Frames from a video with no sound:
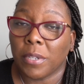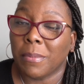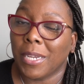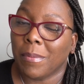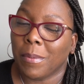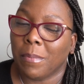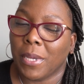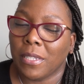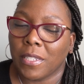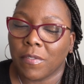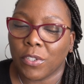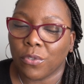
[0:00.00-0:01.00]
It might have been
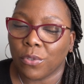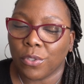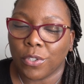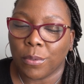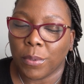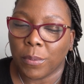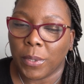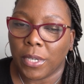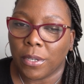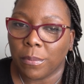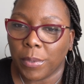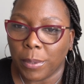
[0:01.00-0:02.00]
based off a true story, but we
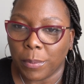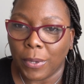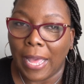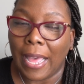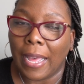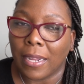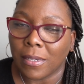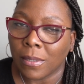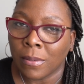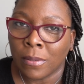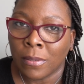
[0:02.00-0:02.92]
know people add